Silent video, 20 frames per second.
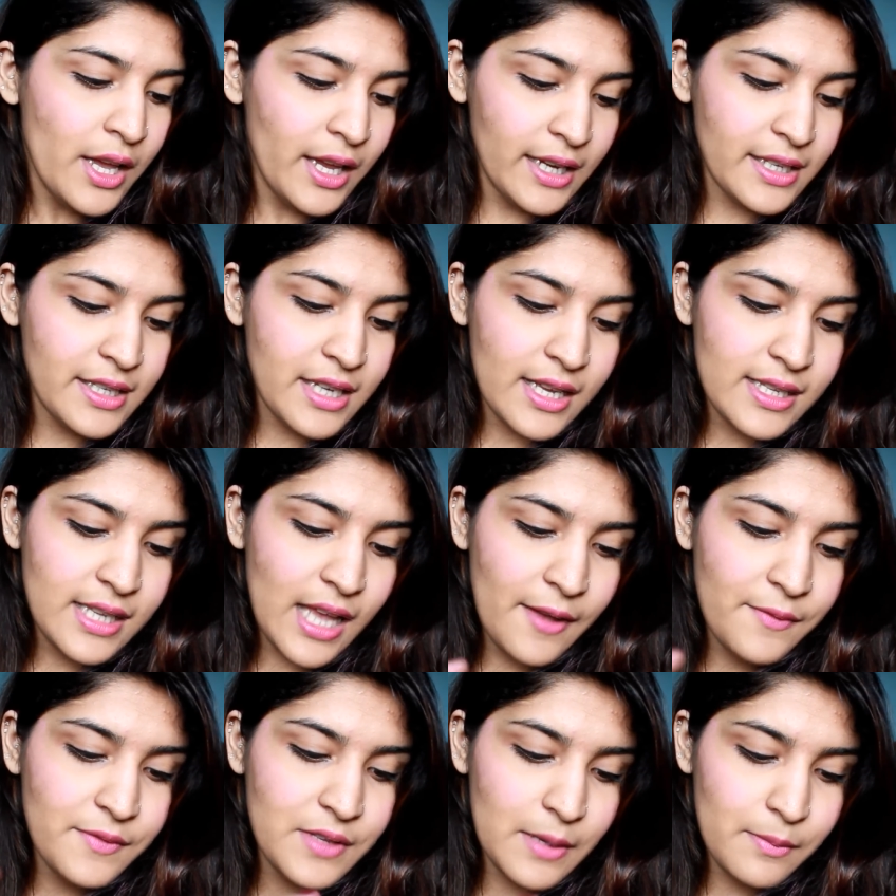It does
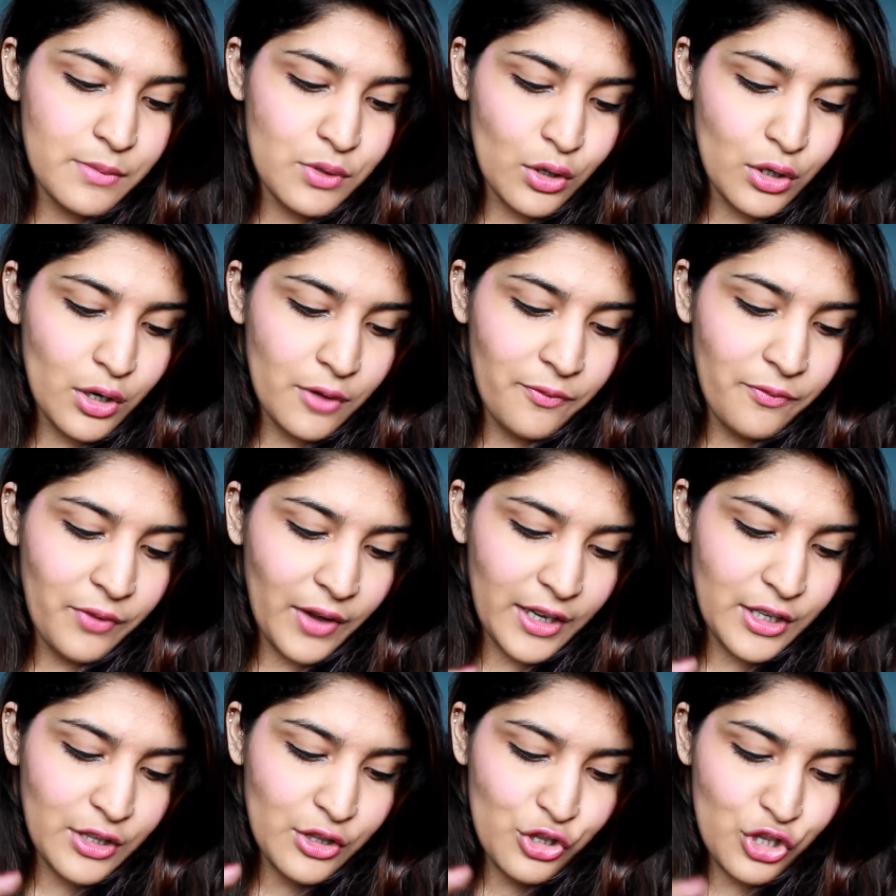have some sort of
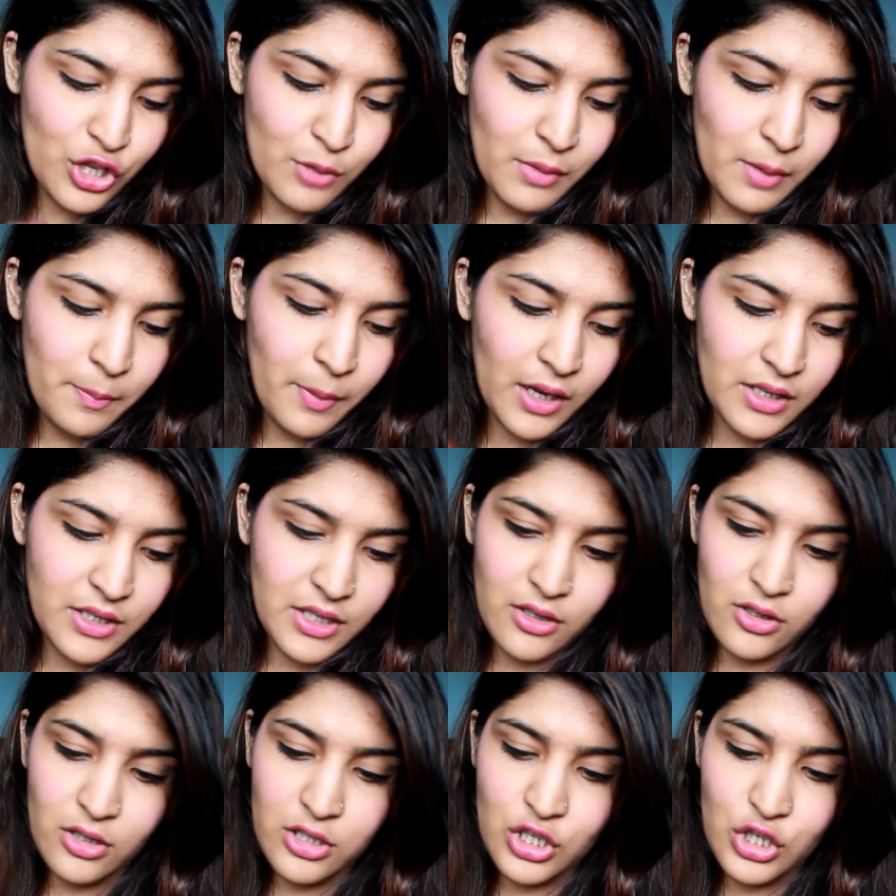fine shimmer
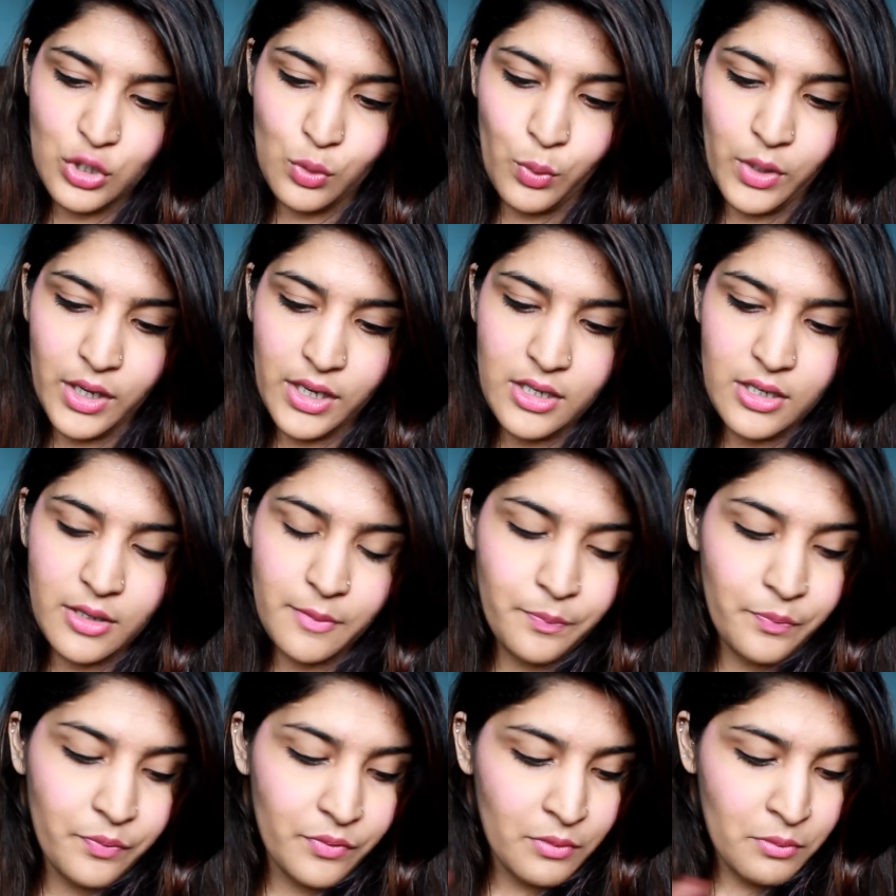particles to
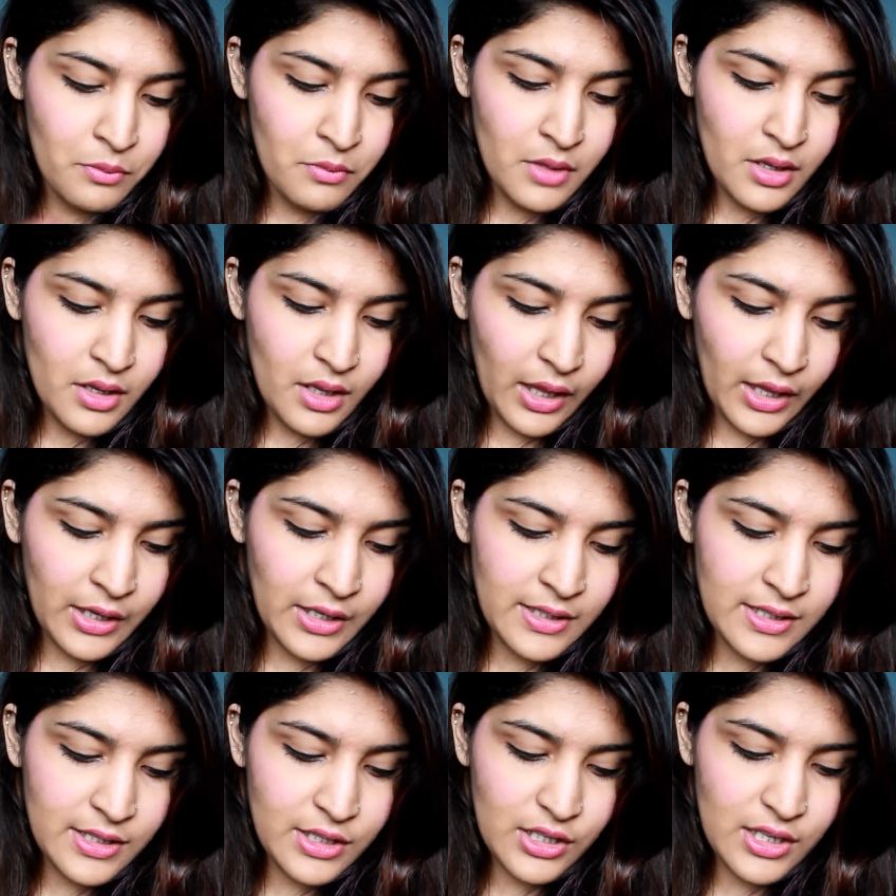it, and
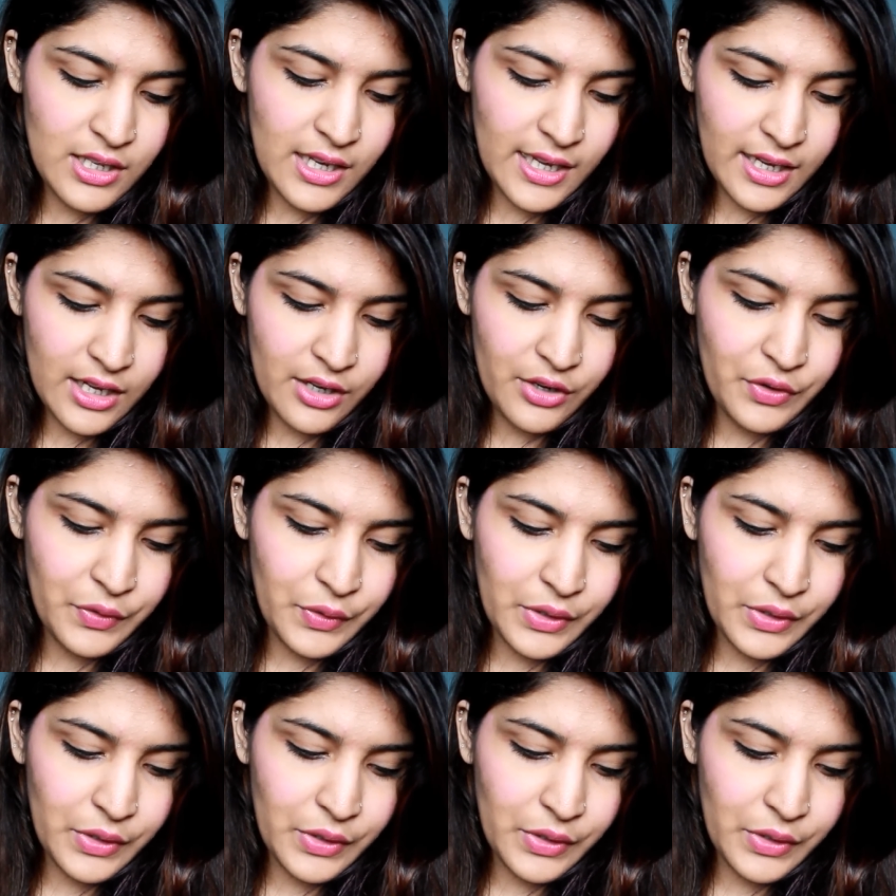it's just like a